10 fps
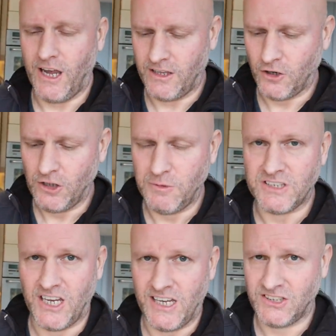And they're going to be
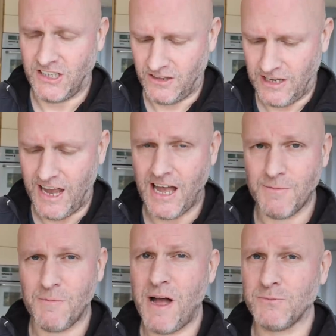tasty in the
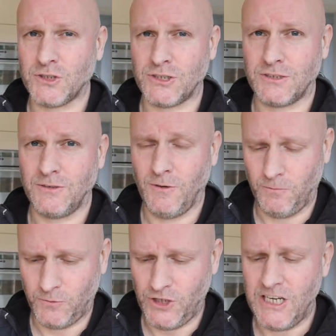arm. My mum's
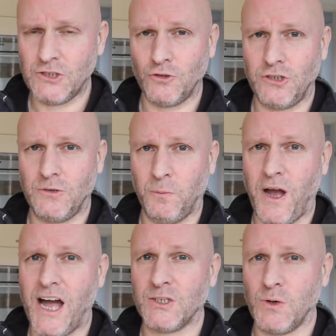cheese and onion
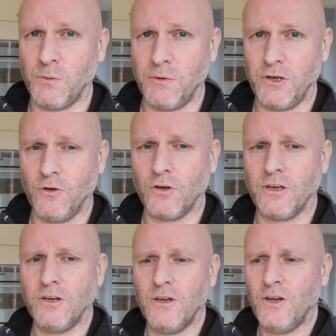pies when we were
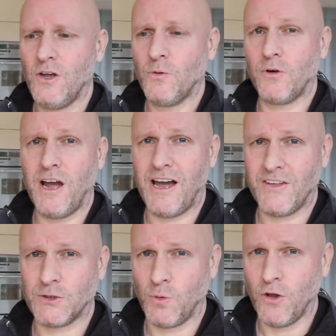young were out of
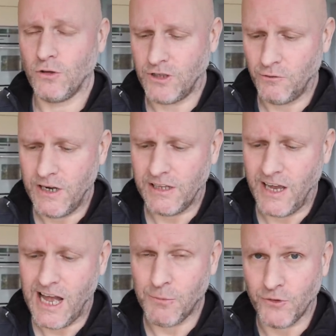this world. They really
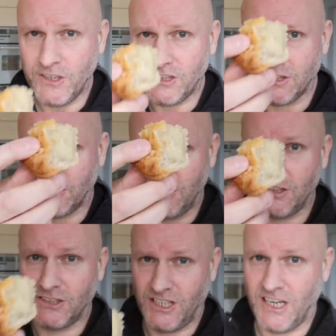are. But this
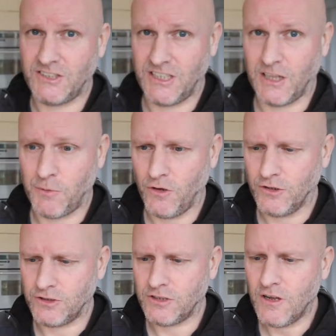is tasty, I'll be
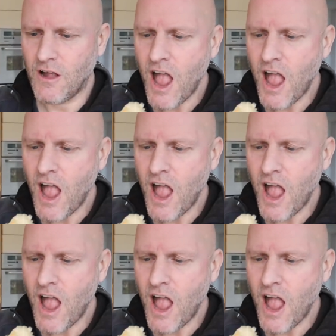honest.